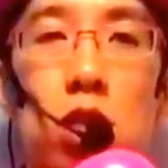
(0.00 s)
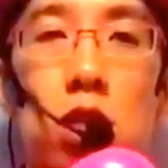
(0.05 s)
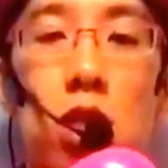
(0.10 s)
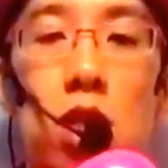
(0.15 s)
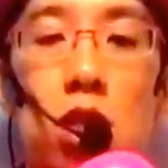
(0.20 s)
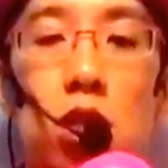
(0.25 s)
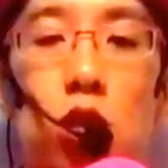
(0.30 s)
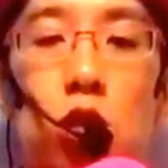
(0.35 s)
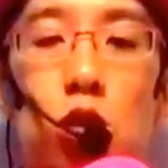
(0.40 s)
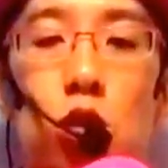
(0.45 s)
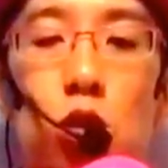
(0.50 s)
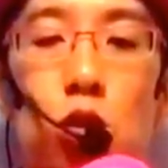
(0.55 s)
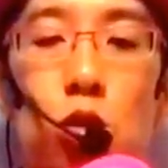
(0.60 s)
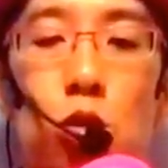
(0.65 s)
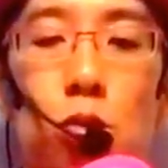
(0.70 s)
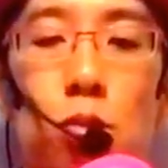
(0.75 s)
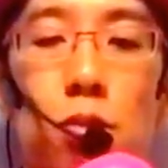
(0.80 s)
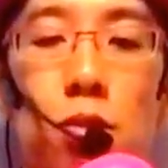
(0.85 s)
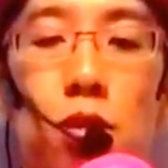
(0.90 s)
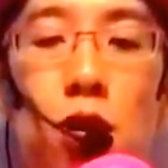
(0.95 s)
these
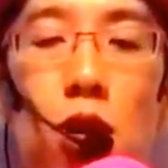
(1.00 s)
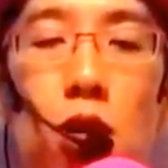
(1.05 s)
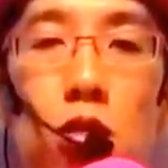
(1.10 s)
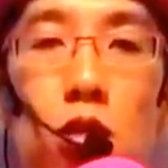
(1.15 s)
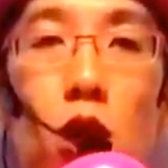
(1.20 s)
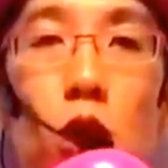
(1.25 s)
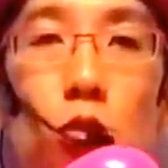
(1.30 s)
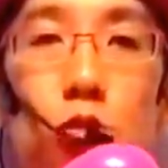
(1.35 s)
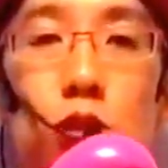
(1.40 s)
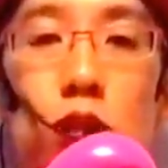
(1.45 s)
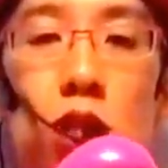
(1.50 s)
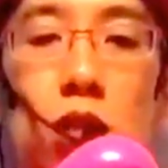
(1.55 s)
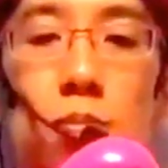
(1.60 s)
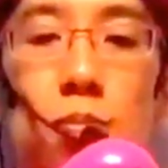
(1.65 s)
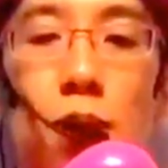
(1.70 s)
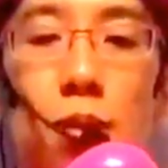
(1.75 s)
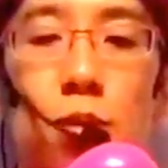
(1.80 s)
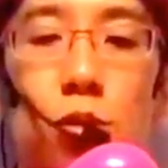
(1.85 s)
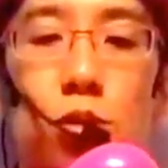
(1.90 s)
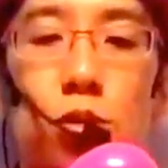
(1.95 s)
two, all these
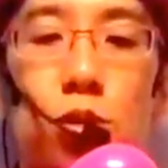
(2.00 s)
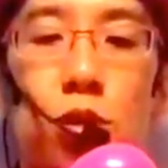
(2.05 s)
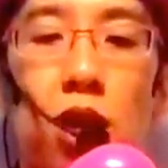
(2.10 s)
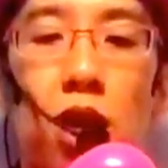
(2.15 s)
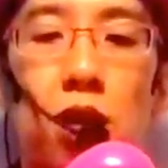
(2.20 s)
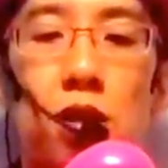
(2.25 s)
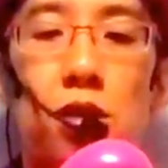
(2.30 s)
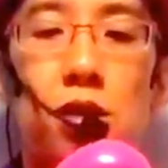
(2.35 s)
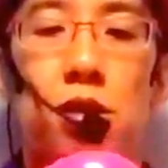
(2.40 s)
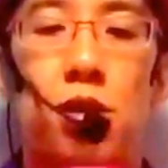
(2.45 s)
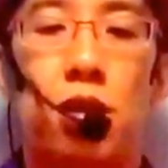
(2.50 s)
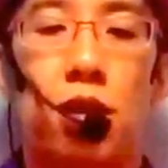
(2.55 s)
bubbles together.